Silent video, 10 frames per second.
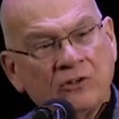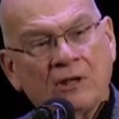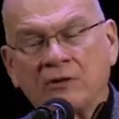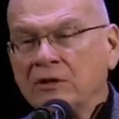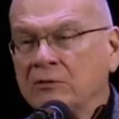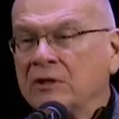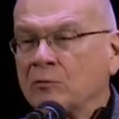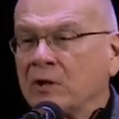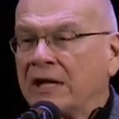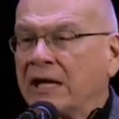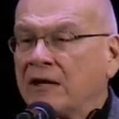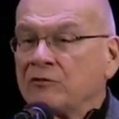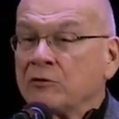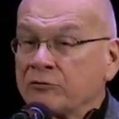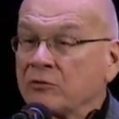child that you didn't want to
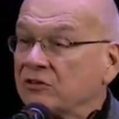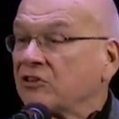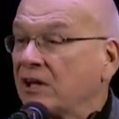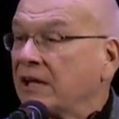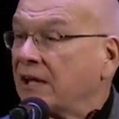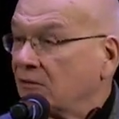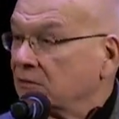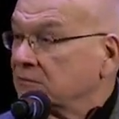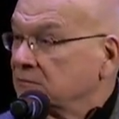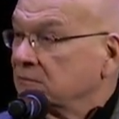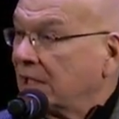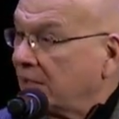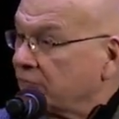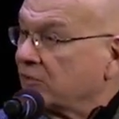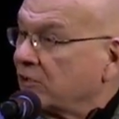have, you threw the child out
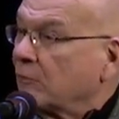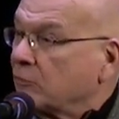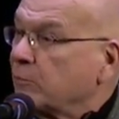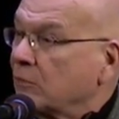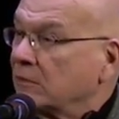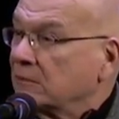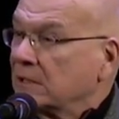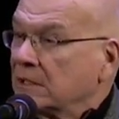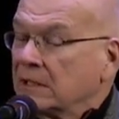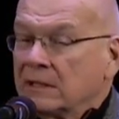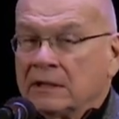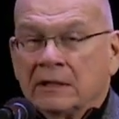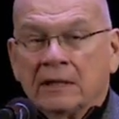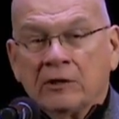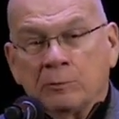after the child was born.
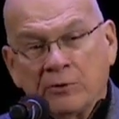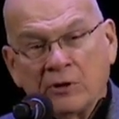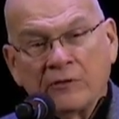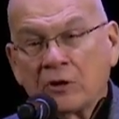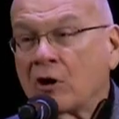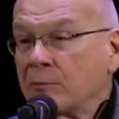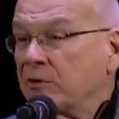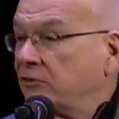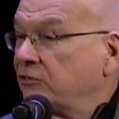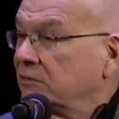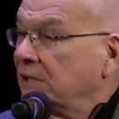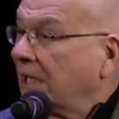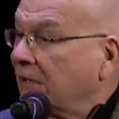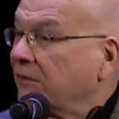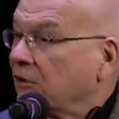You put it on the garbage,
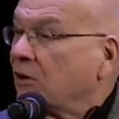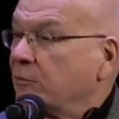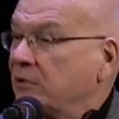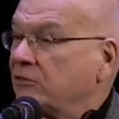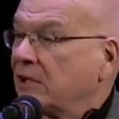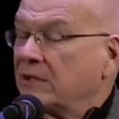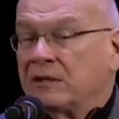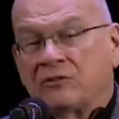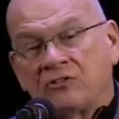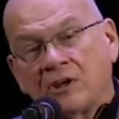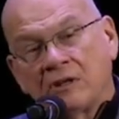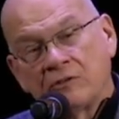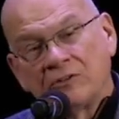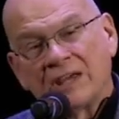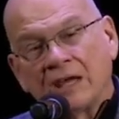out in the garbage, and the child
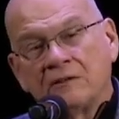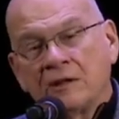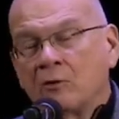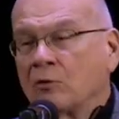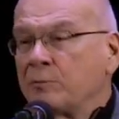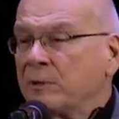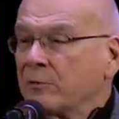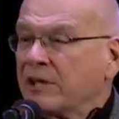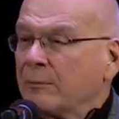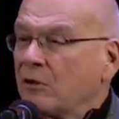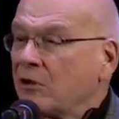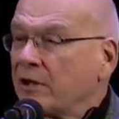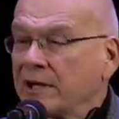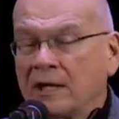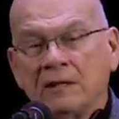either died there or people came
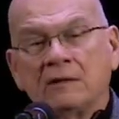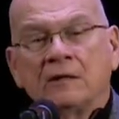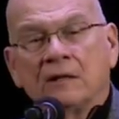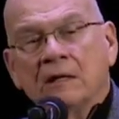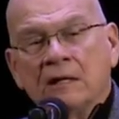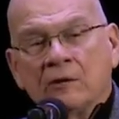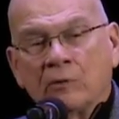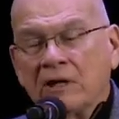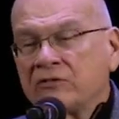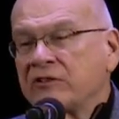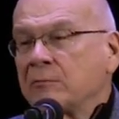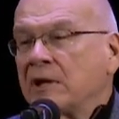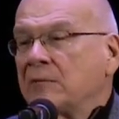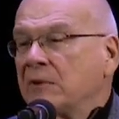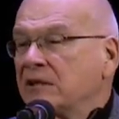along and raised them
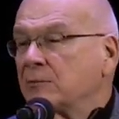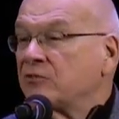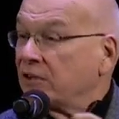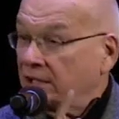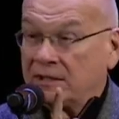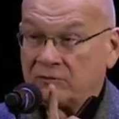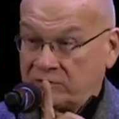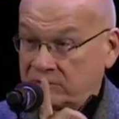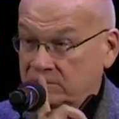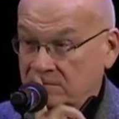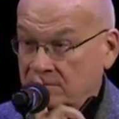and made them slaves.